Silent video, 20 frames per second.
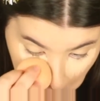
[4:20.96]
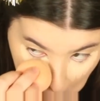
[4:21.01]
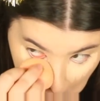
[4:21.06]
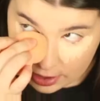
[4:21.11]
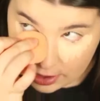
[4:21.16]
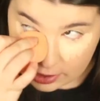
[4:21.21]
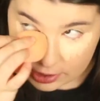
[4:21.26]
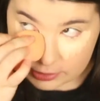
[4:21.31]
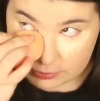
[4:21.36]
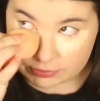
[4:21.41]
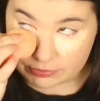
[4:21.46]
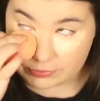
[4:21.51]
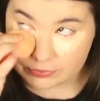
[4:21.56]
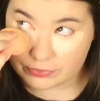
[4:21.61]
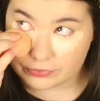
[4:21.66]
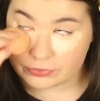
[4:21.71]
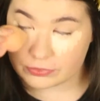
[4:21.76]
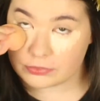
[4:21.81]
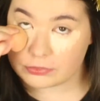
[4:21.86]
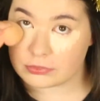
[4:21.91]
I know.
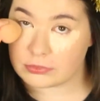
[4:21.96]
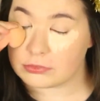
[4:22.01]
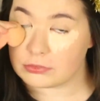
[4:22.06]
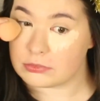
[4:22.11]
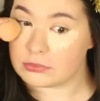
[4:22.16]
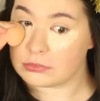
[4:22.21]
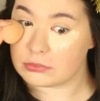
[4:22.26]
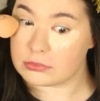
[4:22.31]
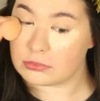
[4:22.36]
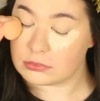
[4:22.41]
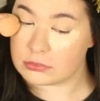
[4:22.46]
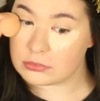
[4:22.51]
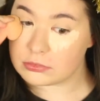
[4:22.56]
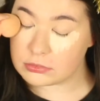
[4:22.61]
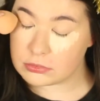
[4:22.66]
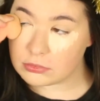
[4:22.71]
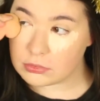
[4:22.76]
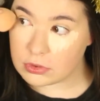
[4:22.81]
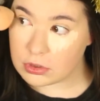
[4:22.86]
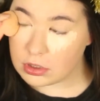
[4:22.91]
Her and Ollie are getting along
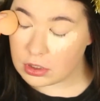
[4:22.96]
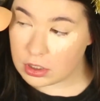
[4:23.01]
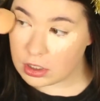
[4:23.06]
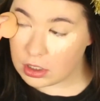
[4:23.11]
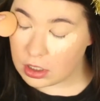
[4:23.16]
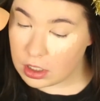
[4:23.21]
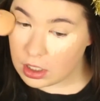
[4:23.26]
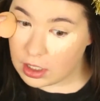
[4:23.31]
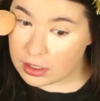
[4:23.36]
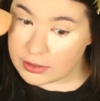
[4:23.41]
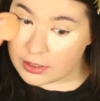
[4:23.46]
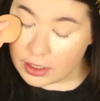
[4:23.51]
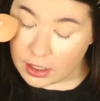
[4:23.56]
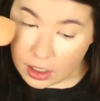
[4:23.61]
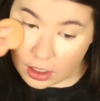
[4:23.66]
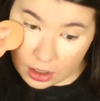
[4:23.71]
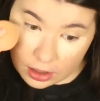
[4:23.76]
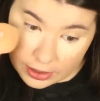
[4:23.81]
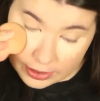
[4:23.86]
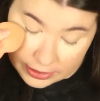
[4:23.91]
really well. They
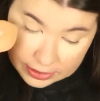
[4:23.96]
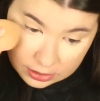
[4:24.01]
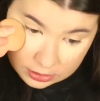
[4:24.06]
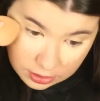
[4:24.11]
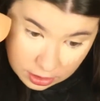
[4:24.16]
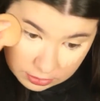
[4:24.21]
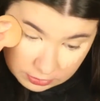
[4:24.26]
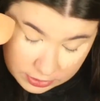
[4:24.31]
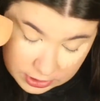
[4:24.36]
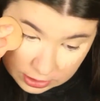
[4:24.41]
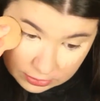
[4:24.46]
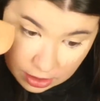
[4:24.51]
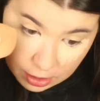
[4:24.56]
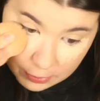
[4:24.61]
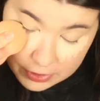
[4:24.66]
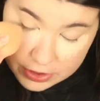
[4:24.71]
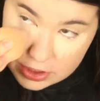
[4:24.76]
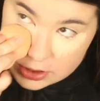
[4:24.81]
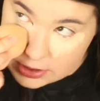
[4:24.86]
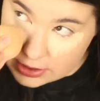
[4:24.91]
are getting along really well,
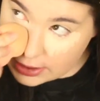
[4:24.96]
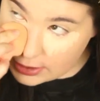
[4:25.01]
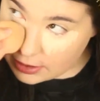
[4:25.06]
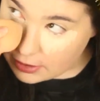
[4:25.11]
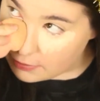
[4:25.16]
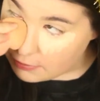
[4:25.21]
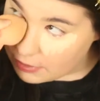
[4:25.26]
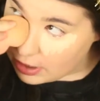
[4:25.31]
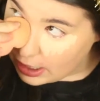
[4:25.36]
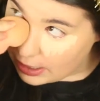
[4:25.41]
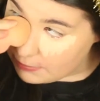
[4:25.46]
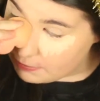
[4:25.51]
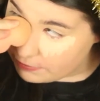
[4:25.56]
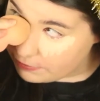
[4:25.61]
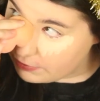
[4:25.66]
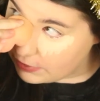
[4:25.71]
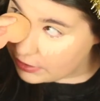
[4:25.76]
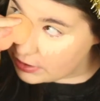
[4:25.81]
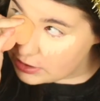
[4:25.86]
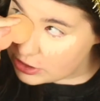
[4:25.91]
which is like, I'm
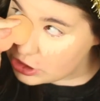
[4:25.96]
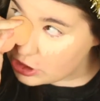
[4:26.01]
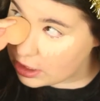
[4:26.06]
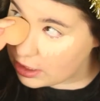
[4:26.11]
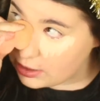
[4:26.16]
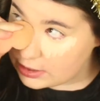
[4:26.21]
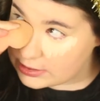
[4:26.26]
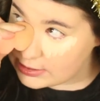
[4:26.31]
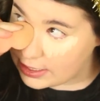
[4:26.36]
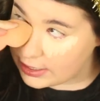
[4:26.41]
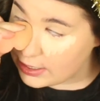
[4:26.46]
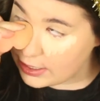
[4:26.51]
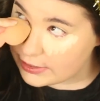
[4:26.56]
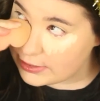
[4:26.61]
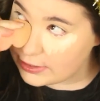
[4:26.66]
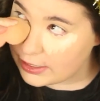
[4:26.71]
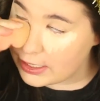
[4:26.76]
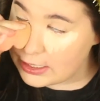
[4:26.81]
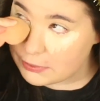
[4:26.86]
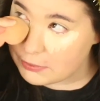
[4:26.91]
very shocked at. I
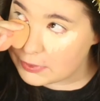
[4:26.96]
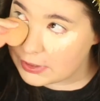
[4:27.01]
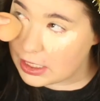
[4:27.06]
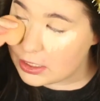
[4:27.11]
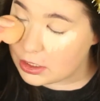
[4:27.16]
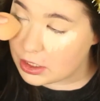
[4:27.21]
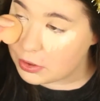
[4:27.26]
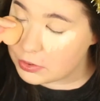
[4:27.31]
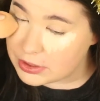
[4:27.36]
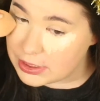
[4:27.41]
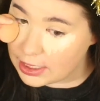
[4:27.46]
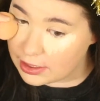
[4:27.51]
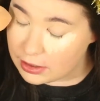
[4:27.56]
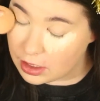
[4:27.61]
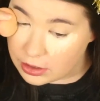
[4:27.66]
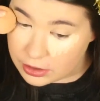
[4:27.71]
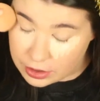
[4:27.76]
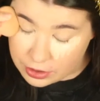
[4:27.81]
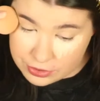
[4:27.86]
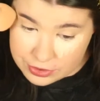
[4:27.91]
think anyone that knows
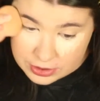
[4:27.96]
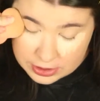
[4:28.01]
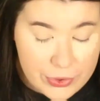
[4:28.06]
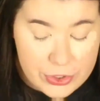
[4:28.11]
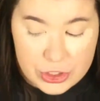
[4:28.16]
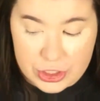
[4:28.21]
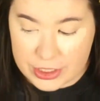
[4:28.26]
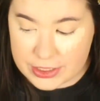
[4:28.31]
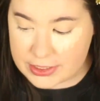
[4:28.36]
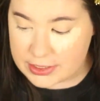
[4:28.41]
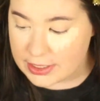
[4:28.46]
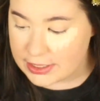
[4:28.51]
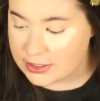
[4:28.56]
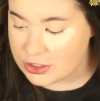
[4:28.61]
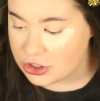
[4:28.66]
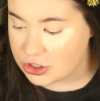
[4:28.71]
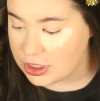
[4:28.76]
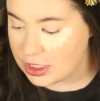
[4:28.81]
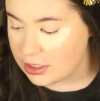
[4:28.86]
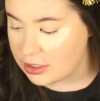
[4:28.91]
Ella knows she doesn't like
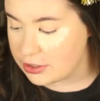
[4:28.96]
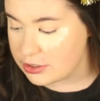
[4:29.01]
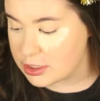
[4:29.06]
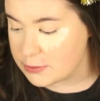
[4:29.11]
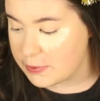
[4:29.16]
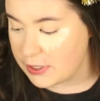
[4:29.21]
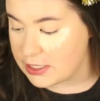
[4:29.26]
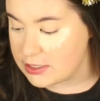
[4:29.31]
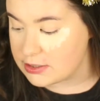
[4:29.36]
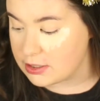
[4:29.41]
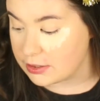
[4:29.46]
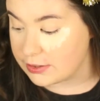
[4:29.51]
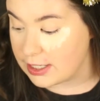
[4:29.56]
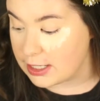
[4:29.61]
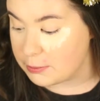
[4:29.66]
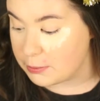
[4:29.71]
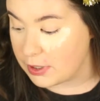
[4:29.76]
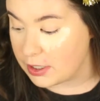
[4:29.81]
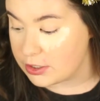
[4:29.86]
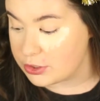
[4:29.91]
to share her space all
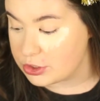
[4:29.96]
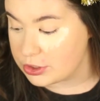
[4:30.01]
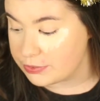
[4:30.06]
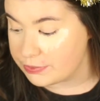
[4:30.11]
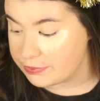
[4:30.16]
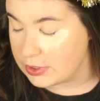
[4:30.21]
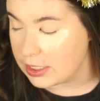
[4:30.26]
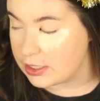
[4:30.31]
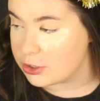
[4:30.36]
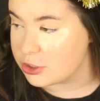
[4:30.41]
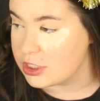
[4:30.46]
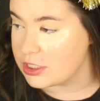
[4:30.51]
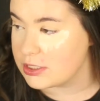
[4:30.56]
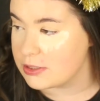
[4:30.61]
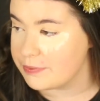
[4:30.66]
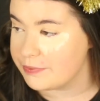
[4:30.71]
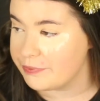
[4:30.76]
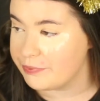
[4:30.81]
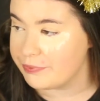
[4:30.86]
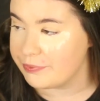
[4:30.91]
that much. Yeah, she's
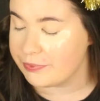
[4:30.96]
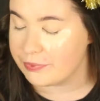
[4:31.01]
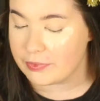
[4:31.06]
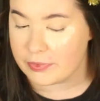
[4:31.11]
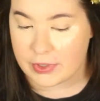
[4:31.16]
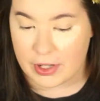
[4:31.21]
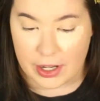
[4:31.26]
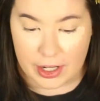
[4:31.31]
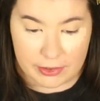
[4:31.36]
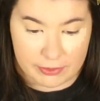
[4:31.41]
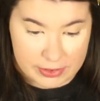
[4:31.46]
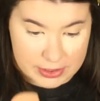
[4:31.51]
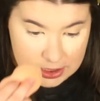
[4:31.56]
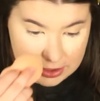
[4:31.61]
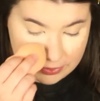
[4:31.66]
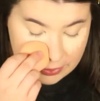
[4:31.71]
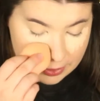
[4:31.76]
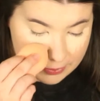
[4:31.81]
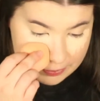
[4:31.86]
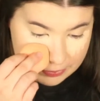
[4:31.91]
kind of a
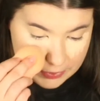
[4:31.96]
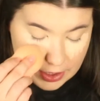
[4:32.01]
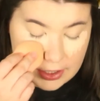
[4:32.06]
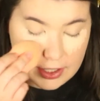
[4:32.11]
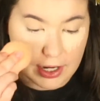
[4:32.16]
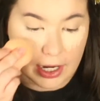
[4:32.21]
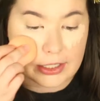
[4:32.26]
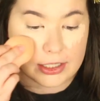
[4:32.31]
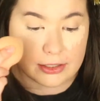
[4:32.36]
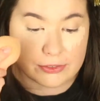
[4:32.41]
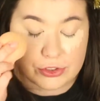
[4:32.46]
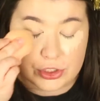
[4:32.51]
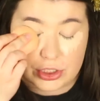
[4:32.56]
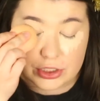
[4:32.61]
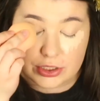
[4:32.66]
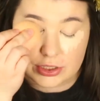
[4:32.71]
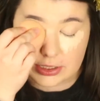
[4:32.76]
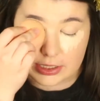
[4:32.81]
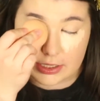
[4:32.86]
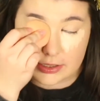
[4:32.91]
diva. Not kind of, she
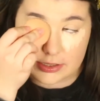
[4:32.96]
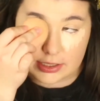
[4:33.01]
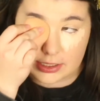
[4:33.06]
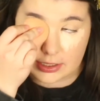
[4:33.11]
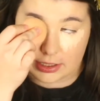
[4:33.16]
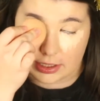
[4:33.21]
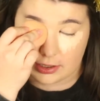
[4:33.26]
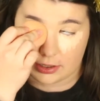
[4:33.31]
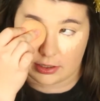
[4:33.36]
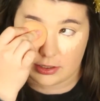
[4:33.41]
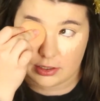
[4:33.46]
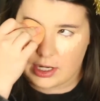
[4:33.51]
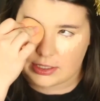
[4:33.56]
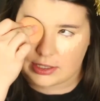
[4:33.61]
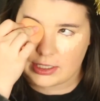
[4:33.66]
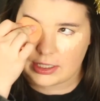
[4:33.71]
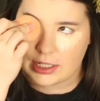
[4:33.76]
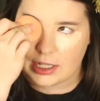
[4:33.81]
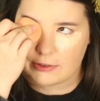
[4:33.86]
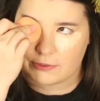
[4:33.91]
just is, I think. I
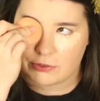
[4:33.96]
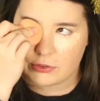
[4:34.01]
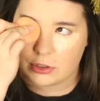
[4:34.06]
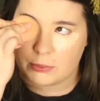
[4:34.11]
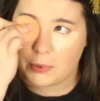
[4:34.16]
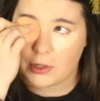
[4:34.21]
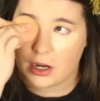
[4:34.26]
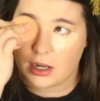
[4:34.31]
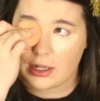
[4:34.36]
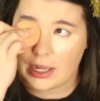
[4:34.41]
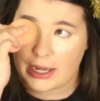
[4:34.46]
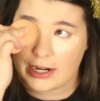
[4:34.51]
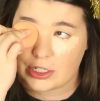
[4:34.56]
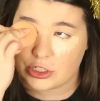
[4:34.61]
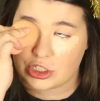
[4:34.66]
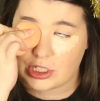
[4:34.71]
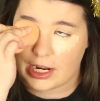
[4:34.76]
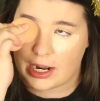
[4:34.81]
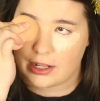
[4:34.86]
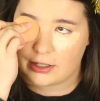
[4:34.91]
think if RuPaul had a
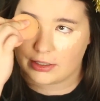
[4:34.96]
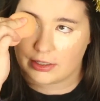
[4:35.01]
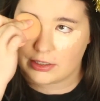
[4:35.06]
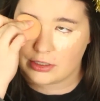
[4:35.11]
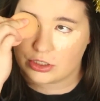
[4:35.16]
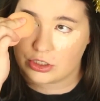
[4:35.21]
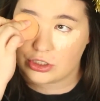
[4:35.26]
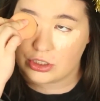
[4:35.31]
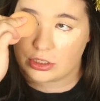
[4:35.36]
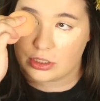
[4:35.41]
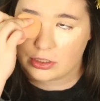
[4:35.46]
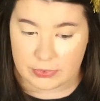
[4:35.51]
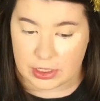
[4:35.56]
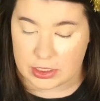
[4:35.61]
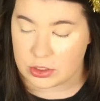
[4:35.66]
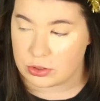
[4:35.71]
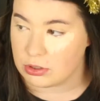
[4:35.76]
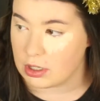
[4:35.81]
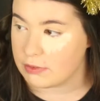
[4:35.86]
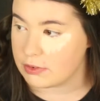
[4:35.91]
challenge, they
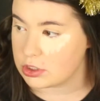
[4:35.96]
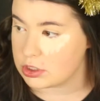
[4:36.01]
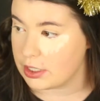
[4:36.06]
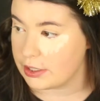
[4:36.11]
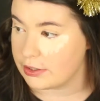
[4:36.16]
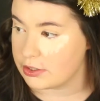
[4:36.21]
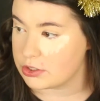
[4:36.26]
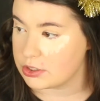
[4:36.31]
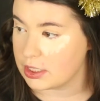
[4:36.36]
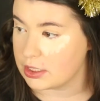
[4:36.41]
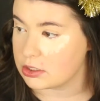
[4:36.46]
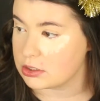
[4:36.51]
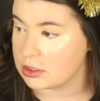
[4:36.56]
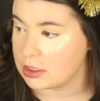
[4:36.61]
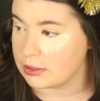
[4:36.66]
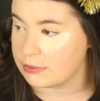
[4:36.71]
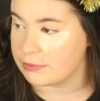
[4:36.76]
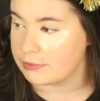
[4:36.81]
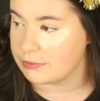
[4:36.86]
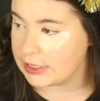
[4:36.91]
do have a challenge
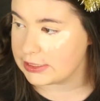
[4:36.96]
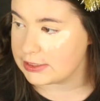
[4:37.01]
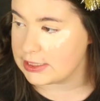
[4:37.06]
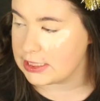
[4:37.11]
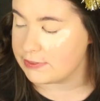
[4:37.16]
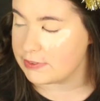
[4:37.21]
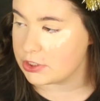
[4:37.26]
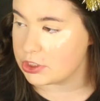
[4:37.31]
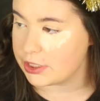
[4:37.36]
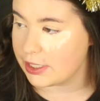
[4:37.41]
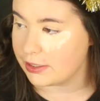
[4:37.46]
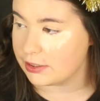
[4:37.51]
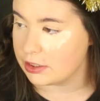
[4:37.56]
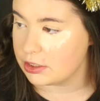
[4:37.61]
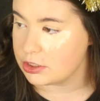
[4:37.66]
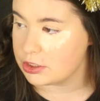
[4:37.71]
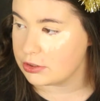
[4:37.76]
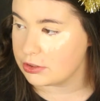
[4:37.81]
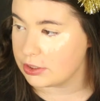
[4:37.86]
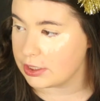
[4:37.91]
actually. That diva
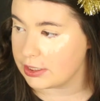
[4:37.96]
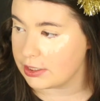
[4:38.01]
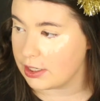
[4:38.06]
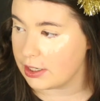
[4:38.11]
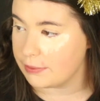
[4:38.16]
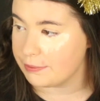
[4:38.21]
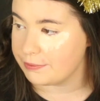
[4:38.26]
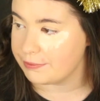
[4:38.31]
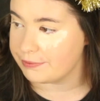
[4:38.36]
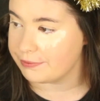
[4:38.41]
challenge, do they not?